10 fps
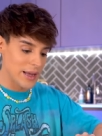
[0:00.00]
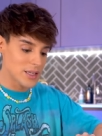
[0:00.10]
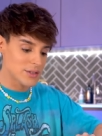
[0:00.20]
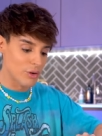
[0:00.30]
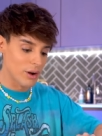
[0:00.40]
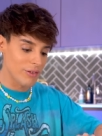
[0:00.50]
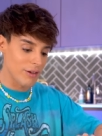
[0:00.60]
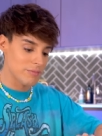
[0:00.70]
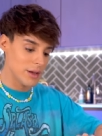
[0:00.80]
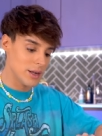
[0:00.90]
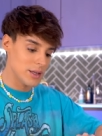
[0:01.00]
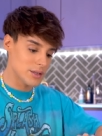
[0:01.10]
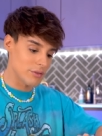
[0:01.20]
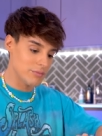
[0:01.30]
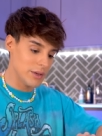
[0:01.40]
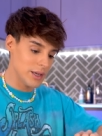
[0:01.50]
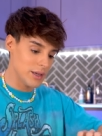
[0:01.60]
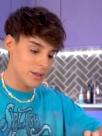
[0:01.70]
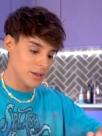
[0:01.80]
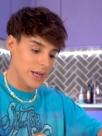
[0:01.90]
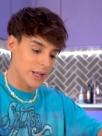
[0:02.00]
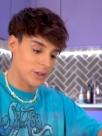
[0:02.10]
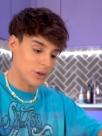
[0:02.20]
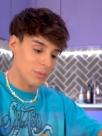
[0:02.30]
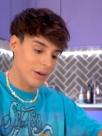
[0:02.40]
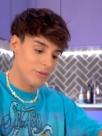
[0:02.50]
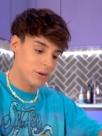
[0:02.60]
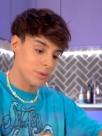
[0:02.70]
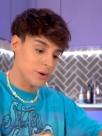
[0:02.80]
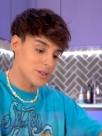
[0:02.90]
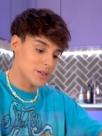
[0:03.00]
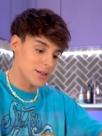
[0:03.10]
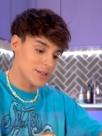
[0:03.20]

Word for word: and it's 45 minutes of me telling you my food poisoning